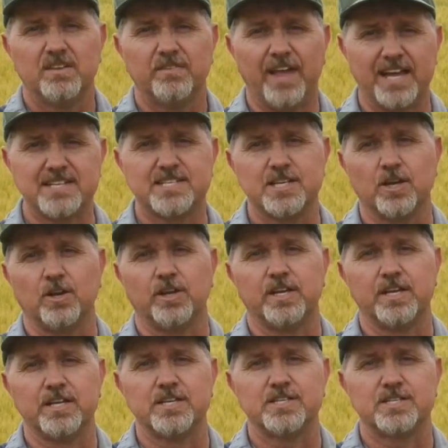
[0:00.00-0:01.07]
that still
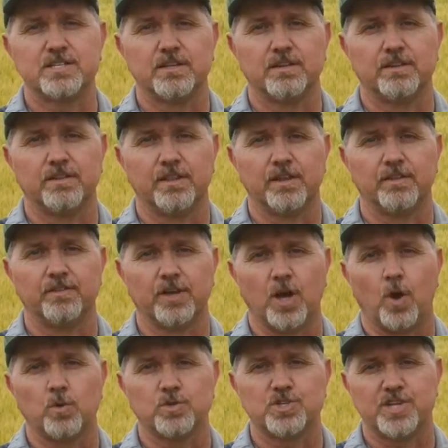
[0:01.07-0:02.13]
is the
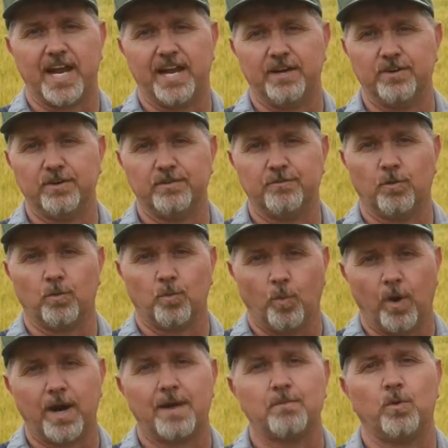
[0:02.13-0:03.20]
gold standard for
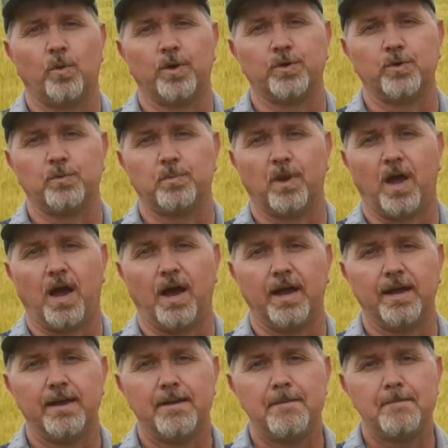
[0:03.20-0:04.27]
what I'm going to
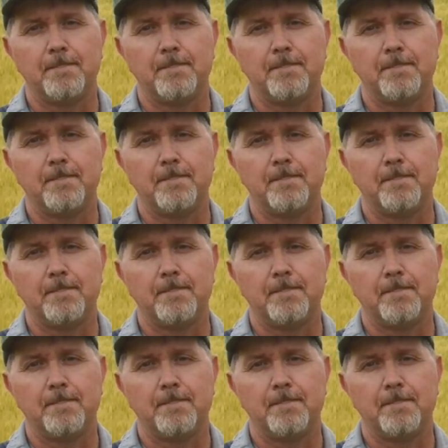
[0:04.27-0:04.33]
apply.